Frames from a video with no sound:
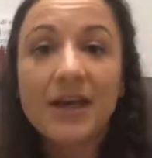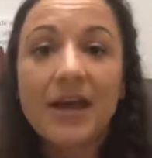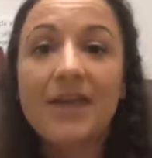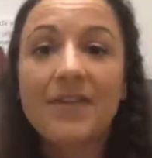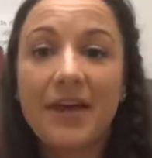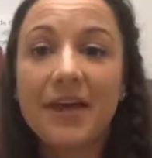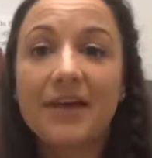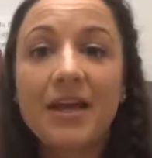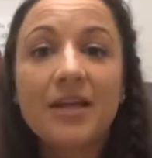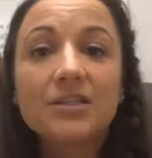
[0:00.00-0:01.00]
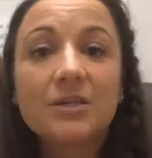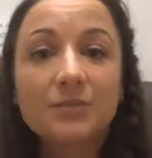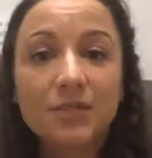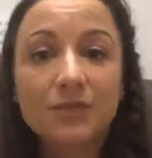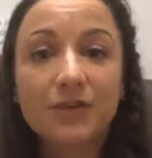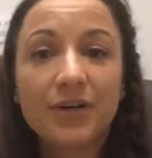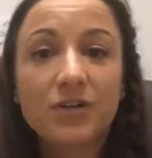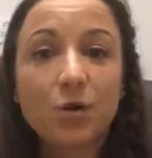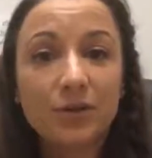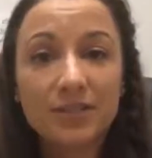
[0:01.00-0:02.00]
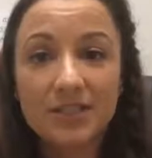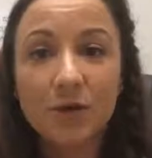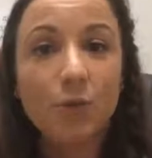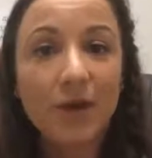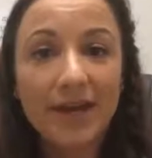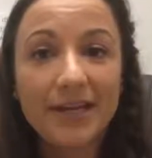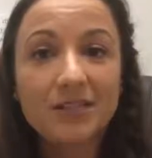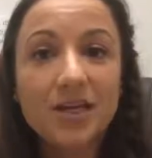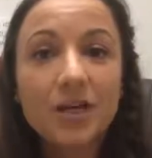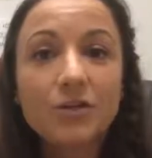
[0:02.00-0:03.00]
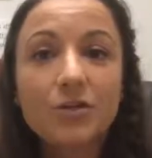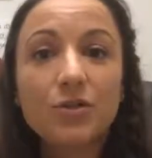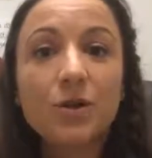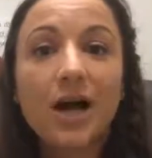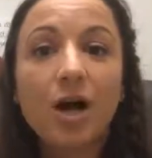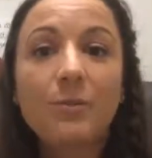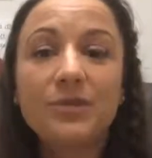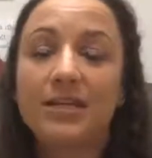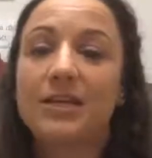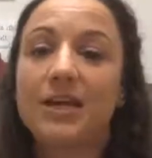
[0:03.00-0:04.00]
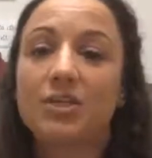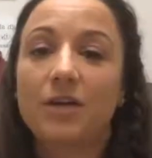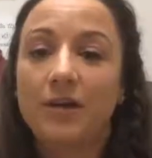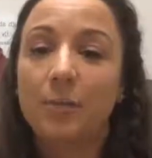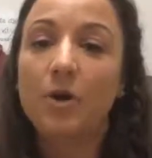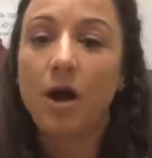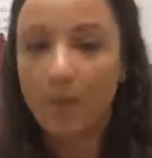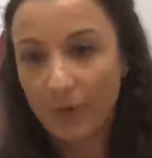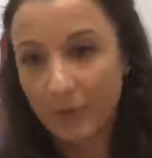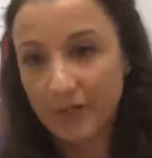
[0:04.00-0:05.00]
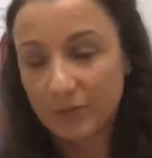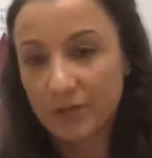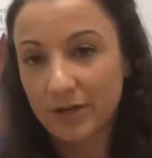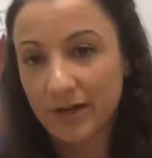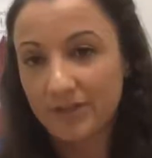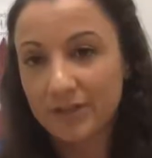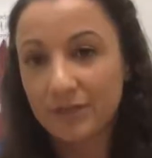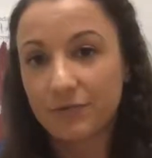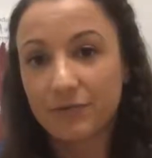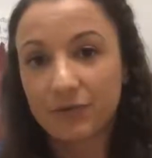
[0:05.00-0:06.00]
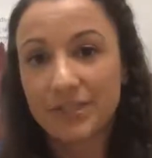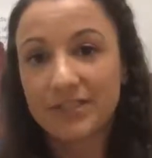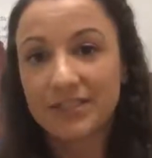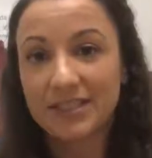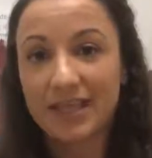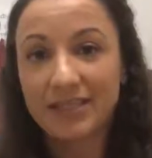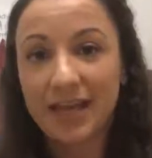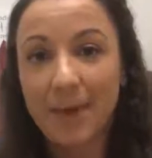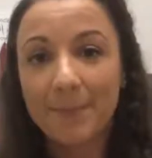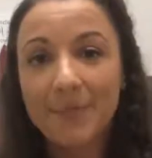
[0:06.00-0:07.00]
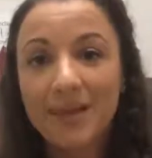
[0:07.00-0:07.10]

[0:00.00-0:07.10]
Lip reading: And then some different holistic ways to help take the edge off, help calm our pets without having to fully sedate them.